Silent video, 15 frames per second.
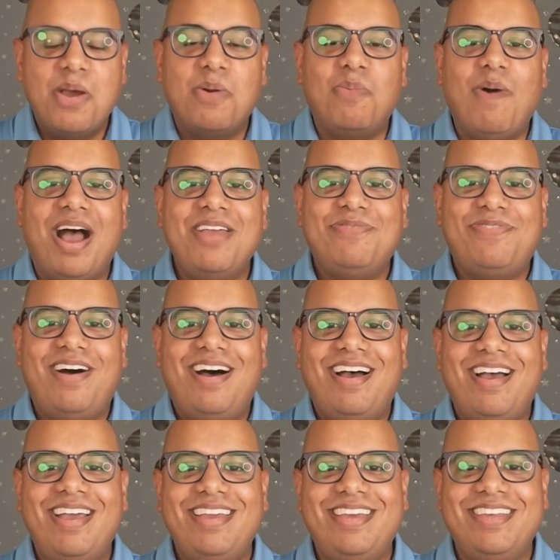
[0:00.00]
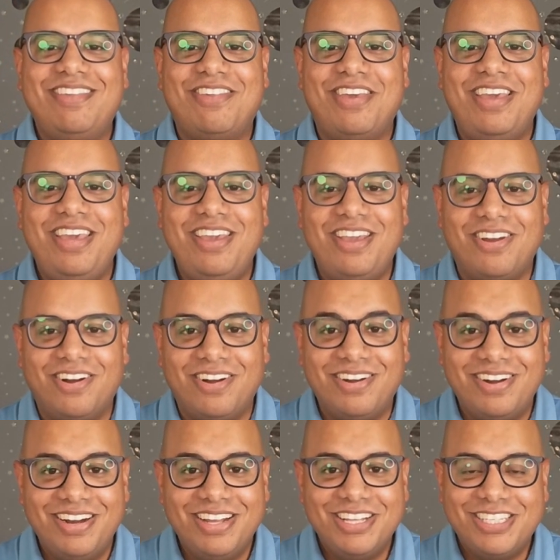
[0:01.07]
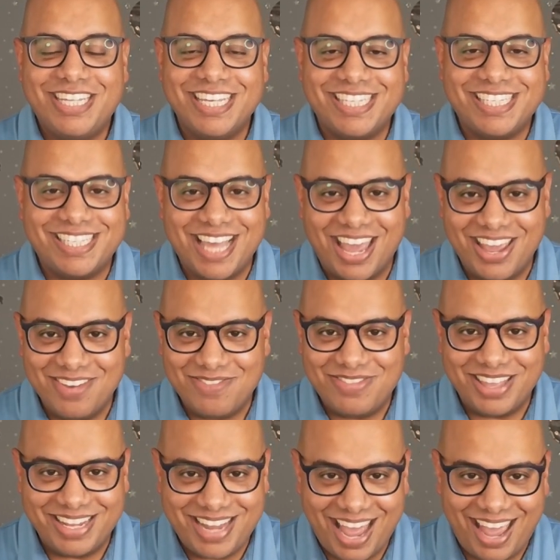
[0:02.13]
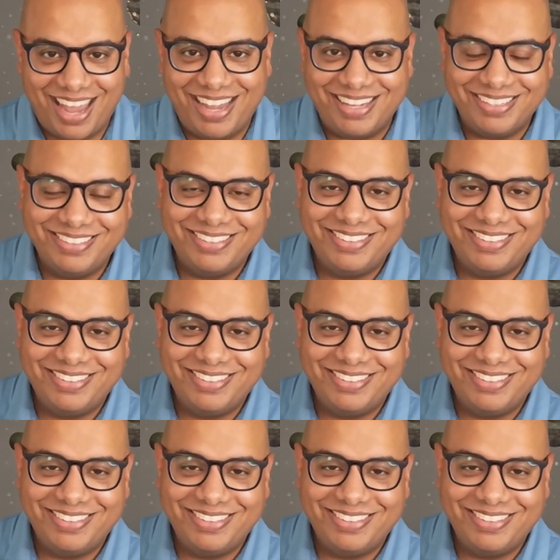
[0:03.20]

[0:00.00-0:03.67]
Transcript: Wi-Fi is here to save the day.